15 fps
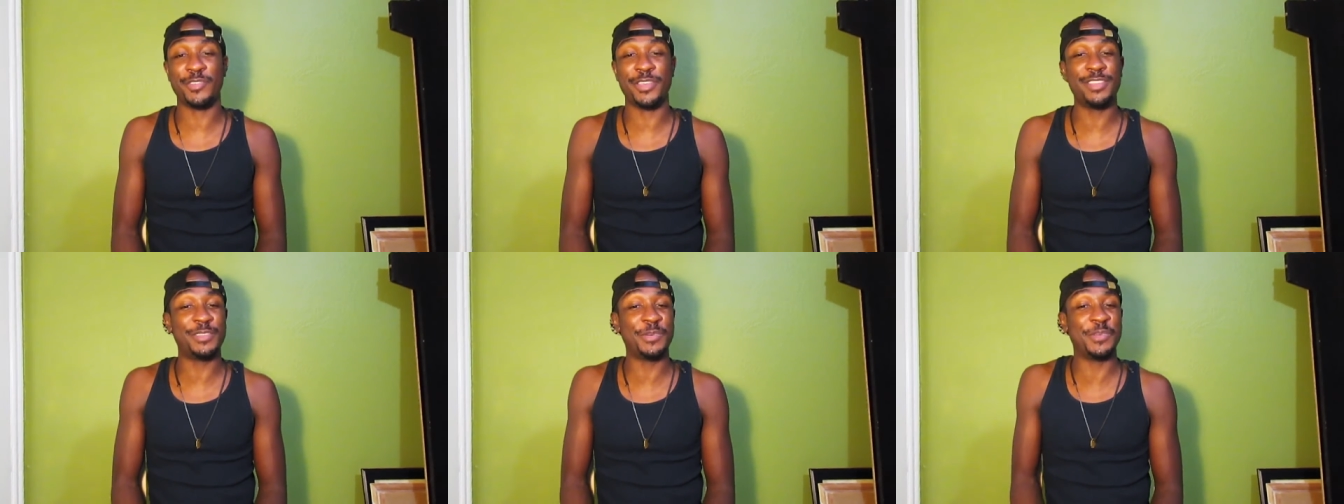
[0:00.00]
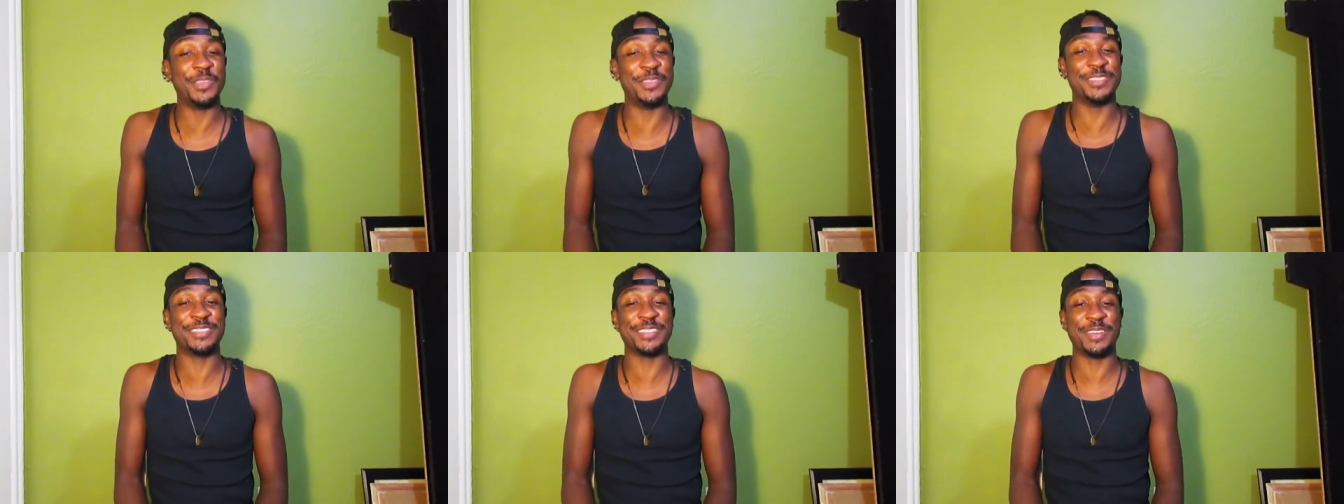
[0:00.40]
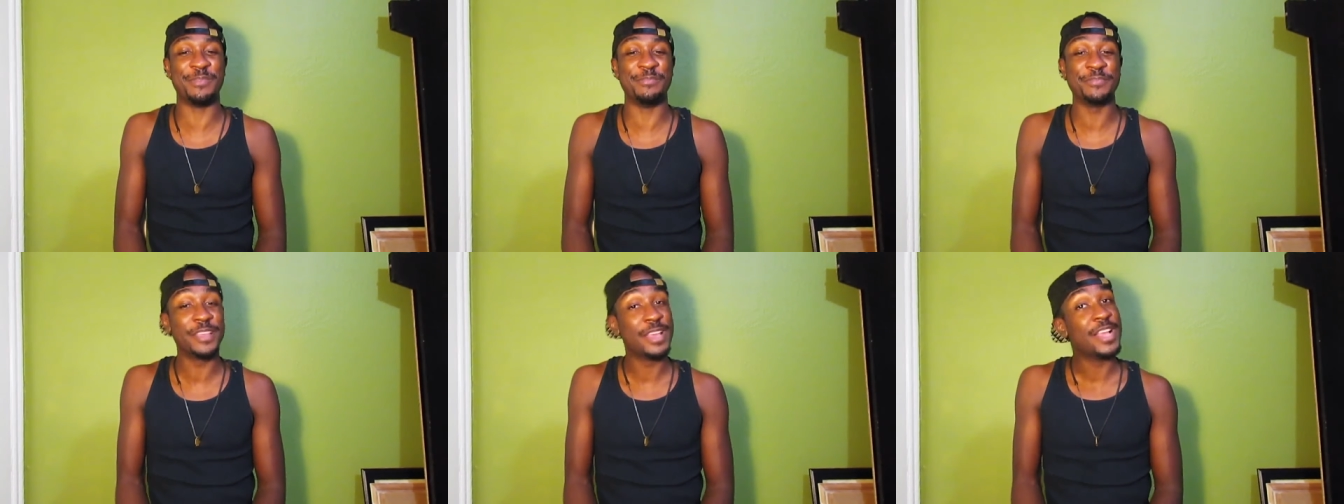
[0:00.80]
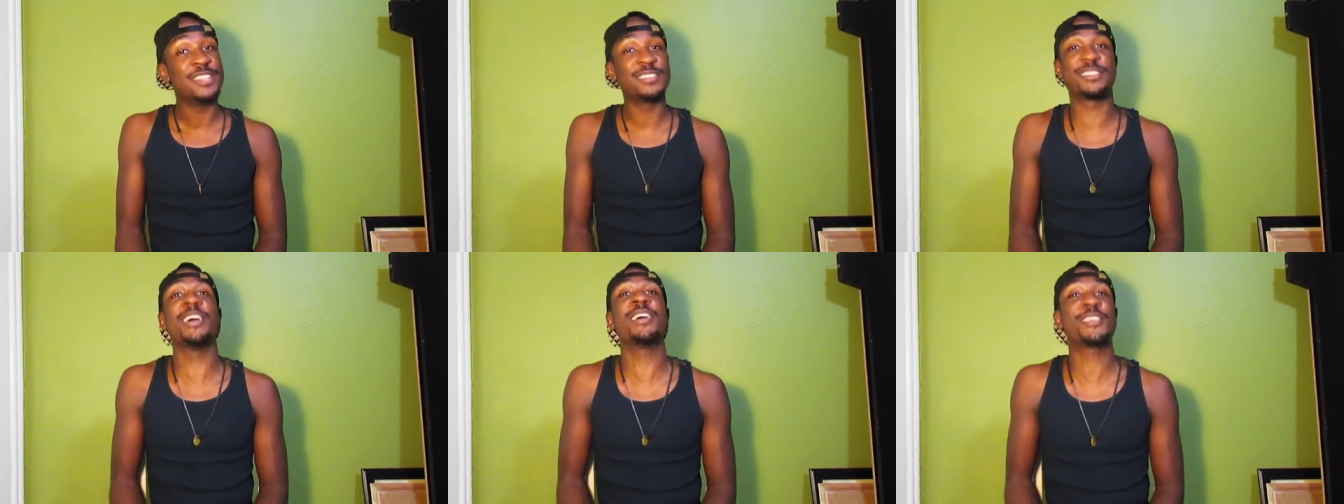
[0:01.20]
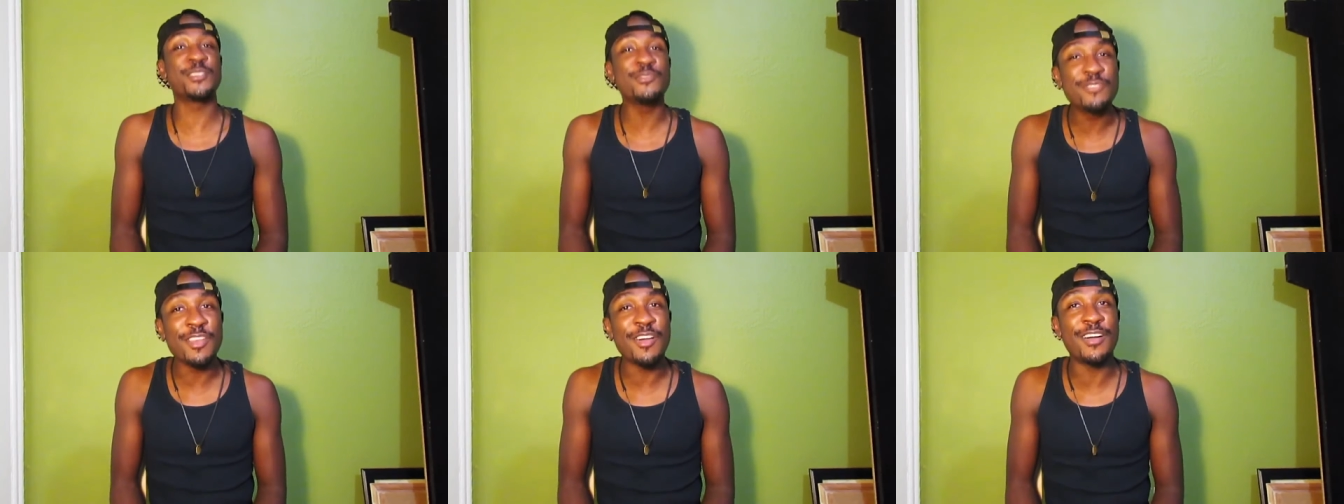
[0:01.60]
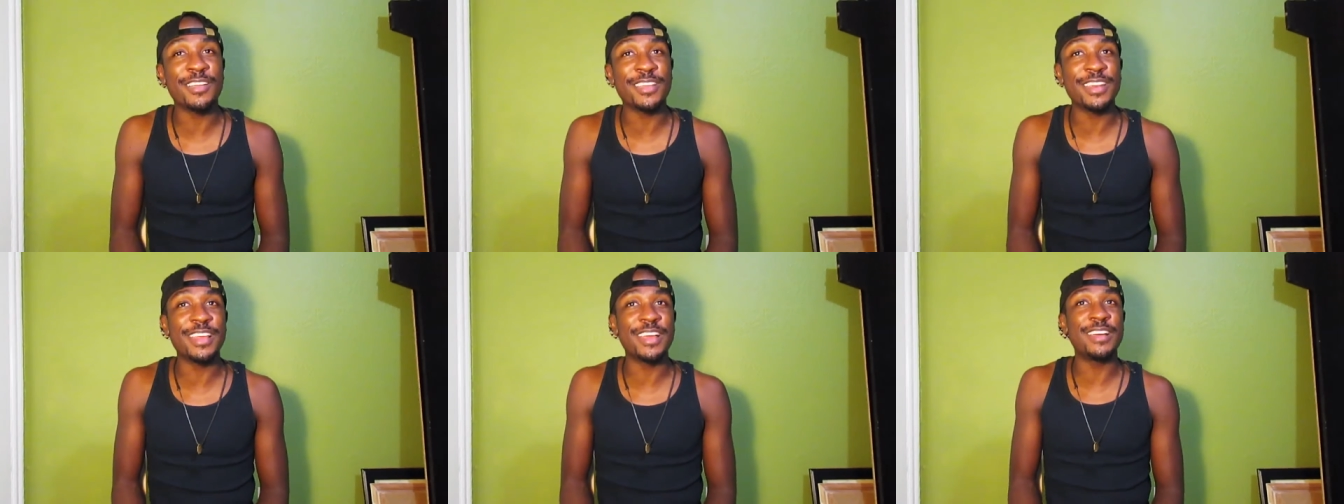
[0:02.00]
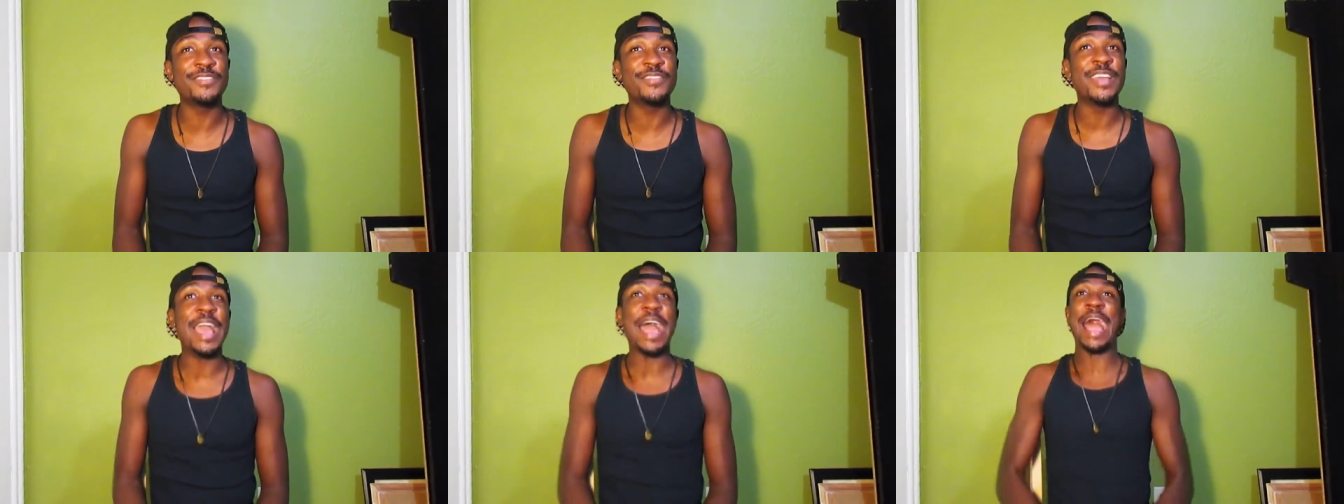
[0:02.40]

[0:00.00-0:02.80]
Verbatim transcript: And he told us, took you long enough.